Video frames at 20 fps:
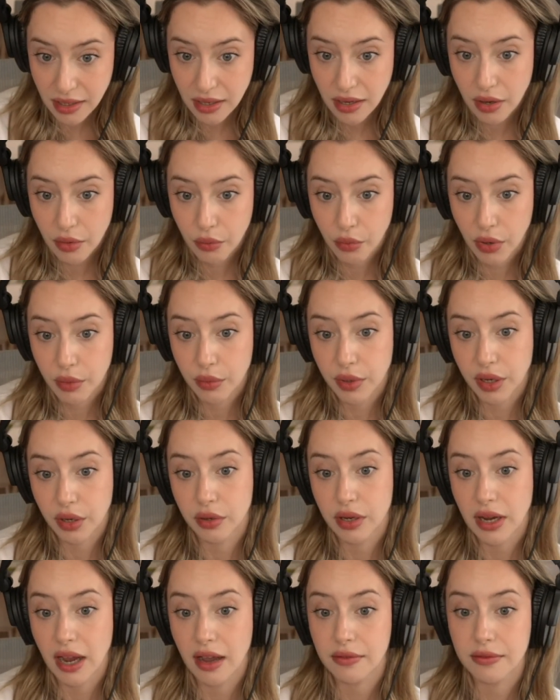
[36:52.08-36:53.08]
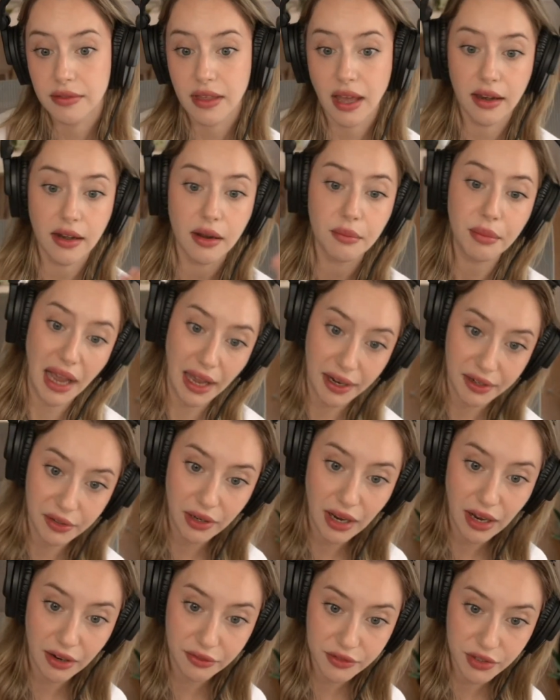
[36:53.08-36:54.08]
where we could have then a panel
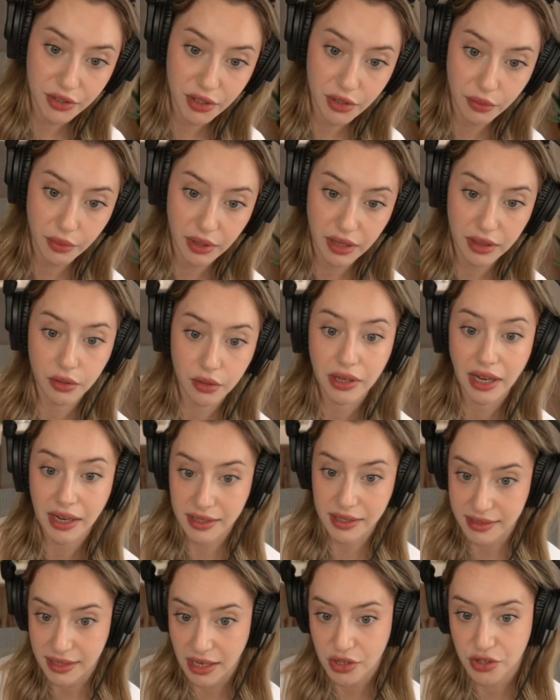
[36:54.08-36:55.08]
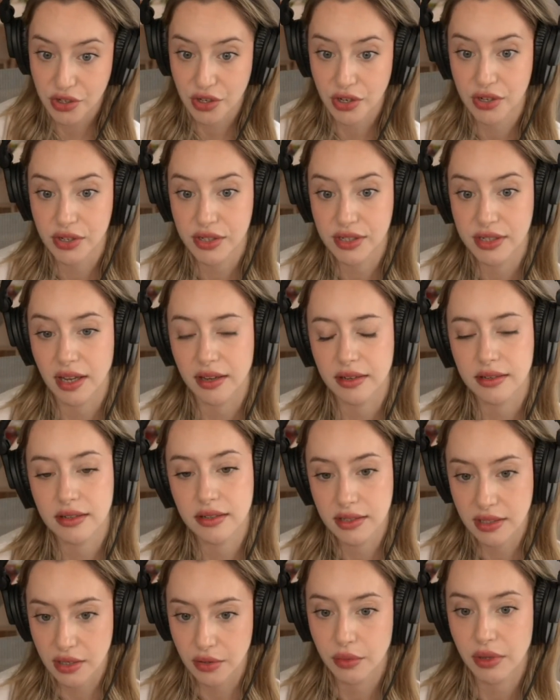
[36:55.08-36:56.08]
after with organizations that
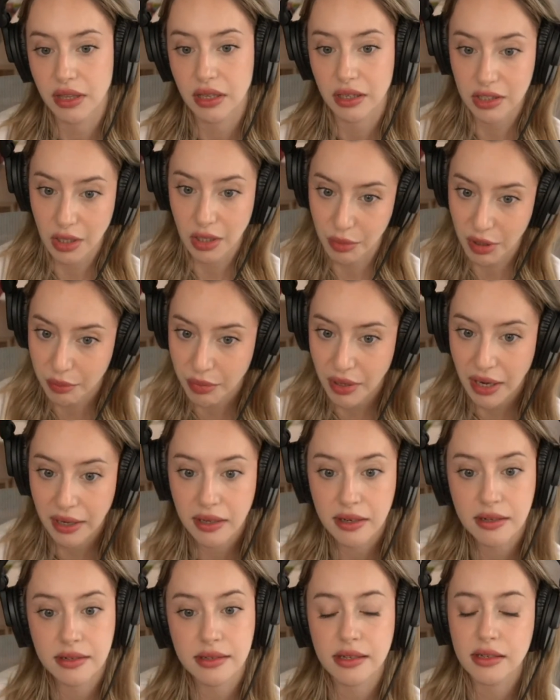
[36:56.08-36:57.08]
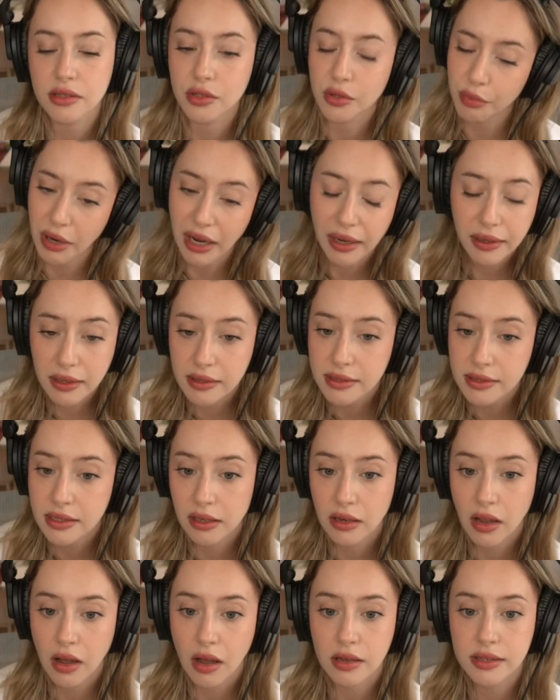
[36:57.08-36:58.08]
deal with ectopic pregnancies or pregnancy
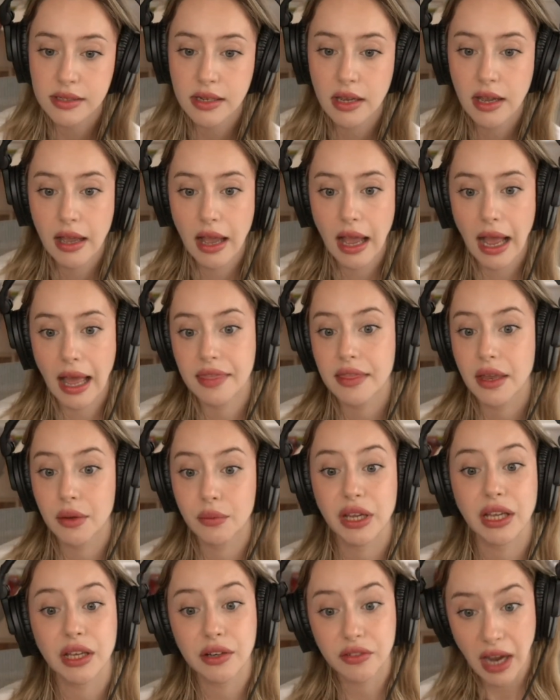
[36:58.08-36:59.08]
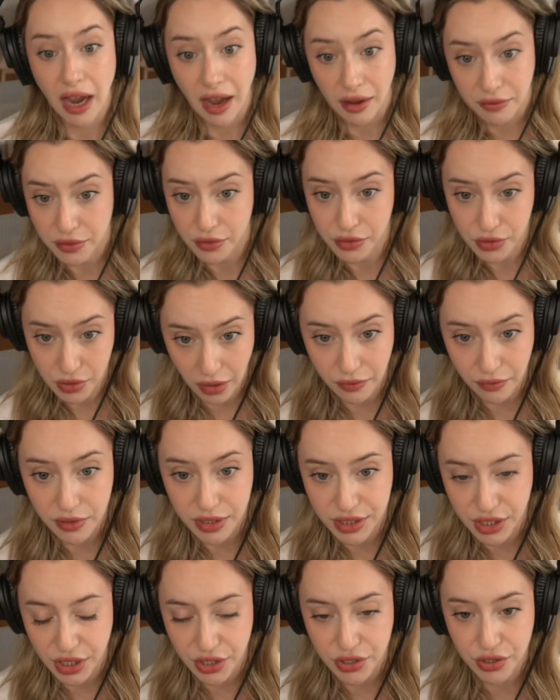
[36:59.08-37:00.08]
loss, and then we can have those
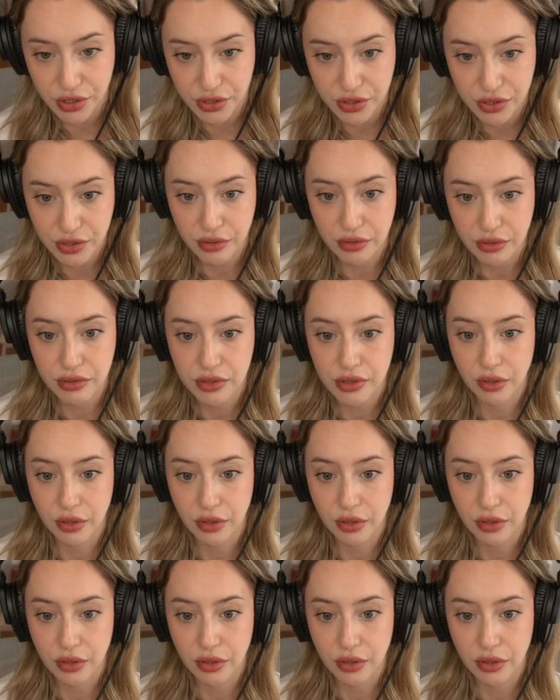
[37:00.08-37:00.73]
conversations too. So